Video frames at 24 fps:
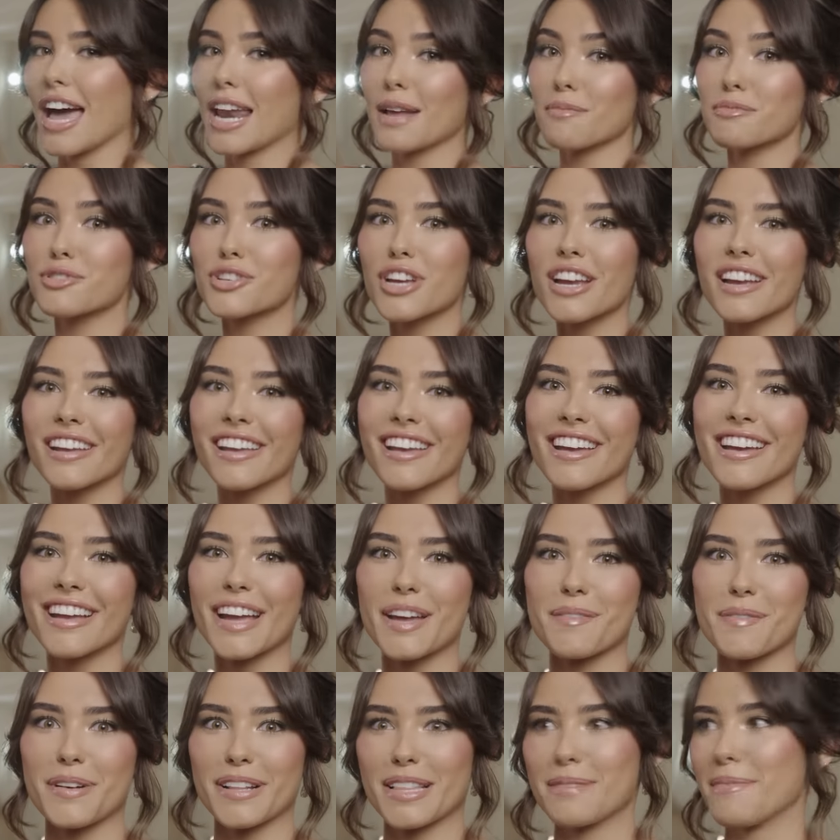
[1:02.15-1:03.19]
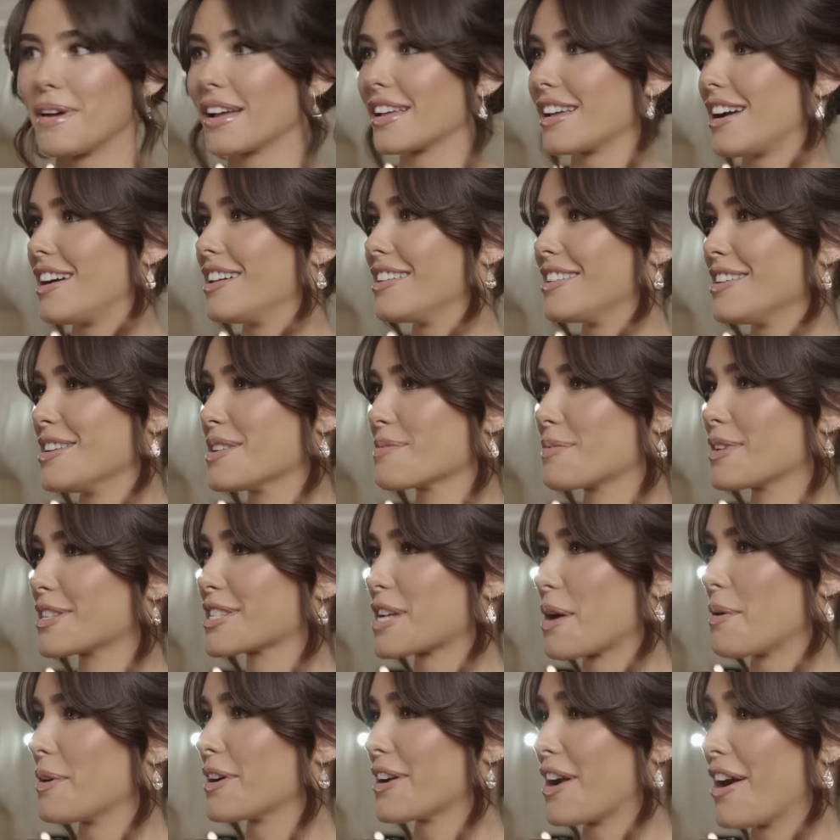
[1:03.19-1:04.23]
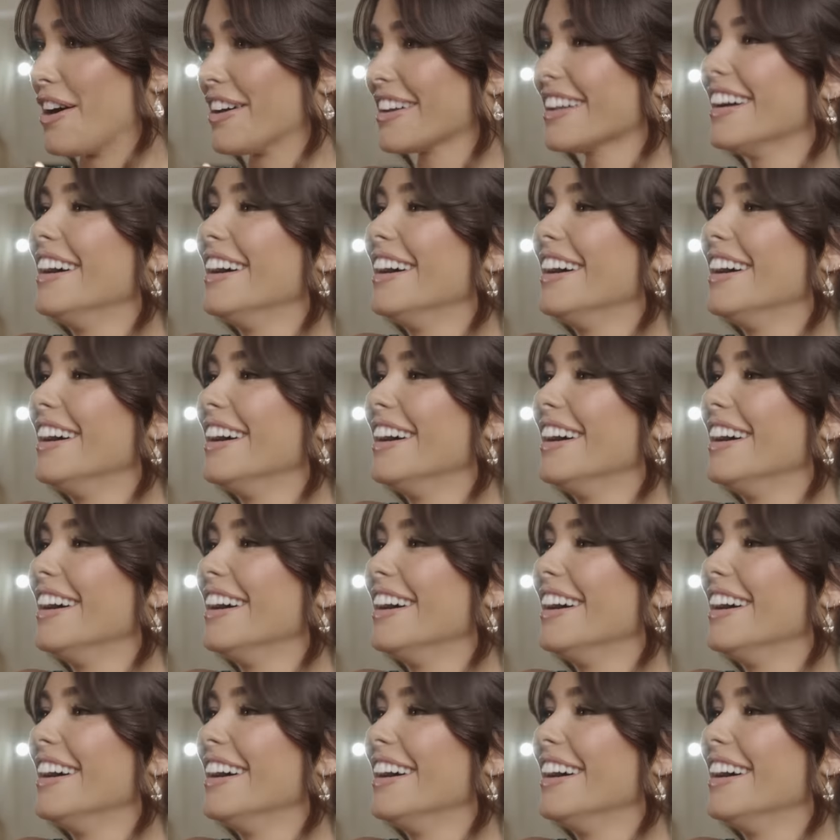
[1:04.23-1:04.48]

And I'm shaking, and we're at the Met Gala. I know, I